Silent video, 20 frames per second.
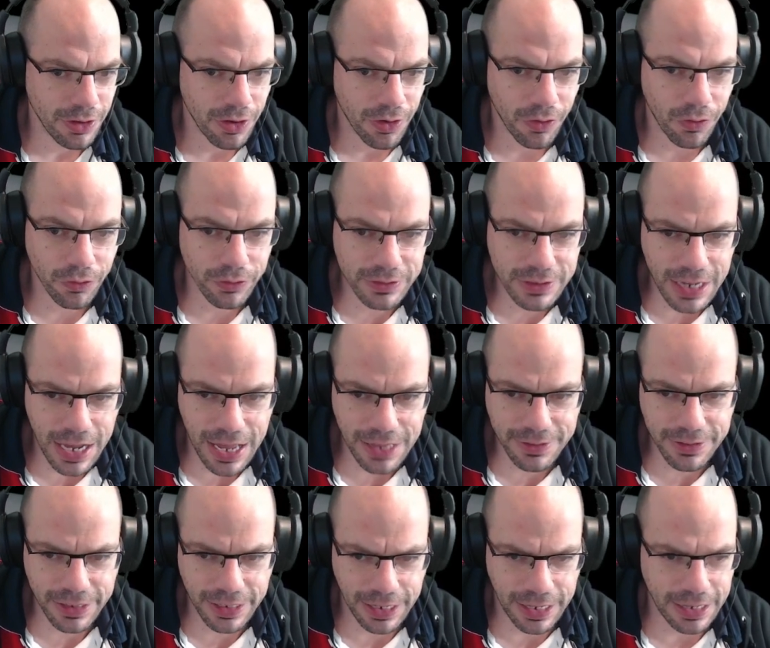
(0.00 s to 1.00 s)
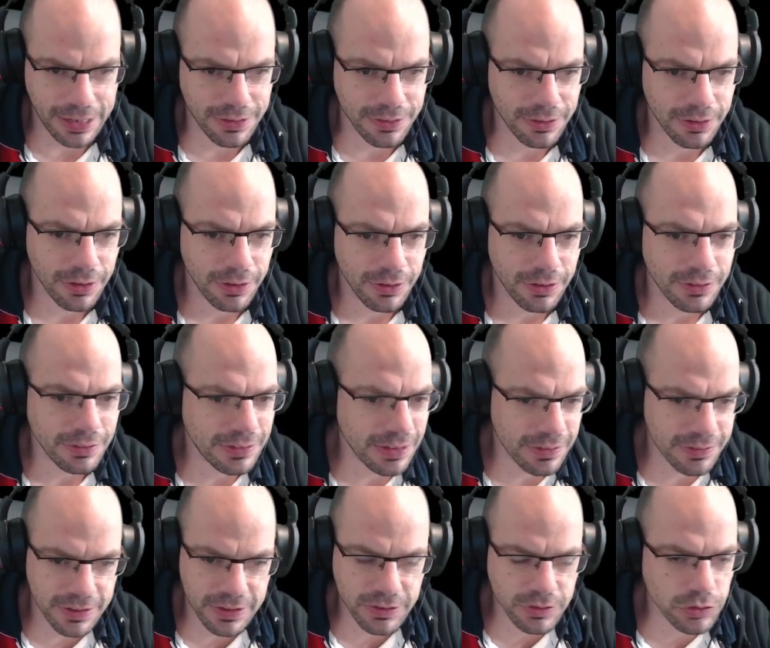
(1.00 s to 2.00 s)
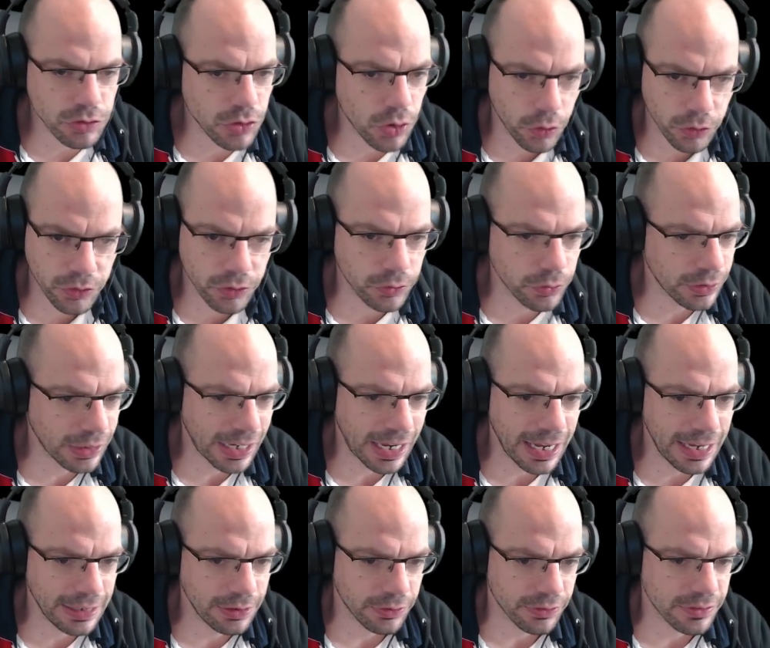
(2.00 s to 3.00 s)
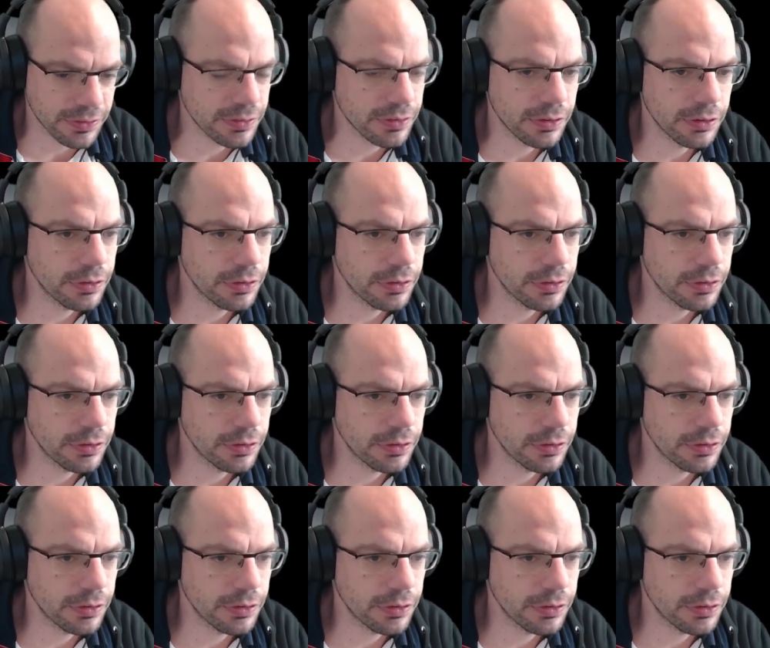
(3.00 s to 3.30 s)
On the other hand, this is total chaos.